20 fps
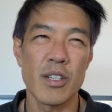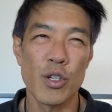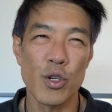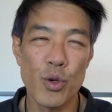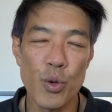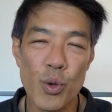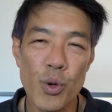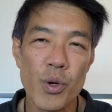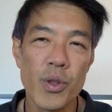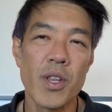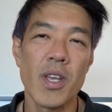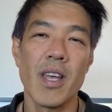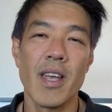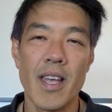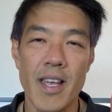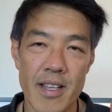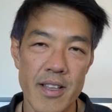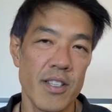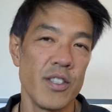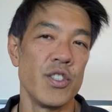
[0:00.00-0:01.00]
good
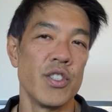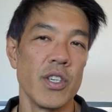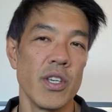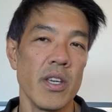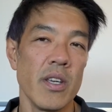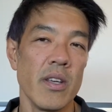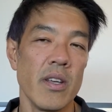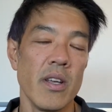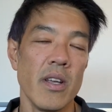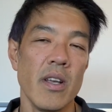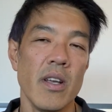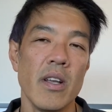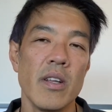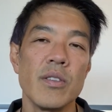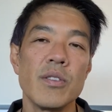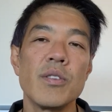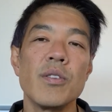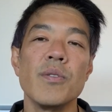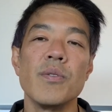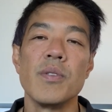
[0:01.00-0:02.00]
energy
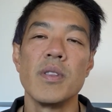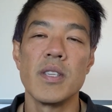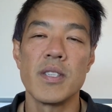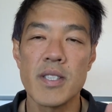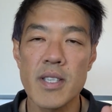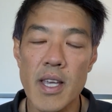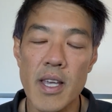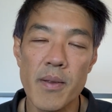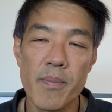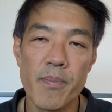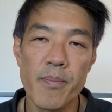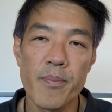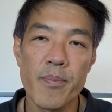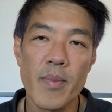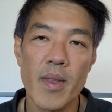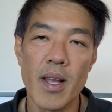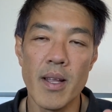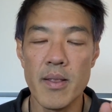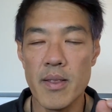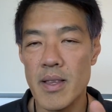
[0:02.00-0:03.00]
to the skin.
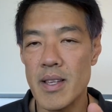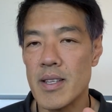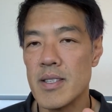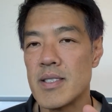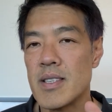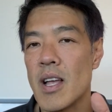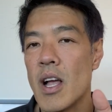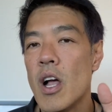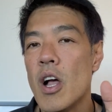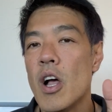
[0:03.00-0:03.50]
And this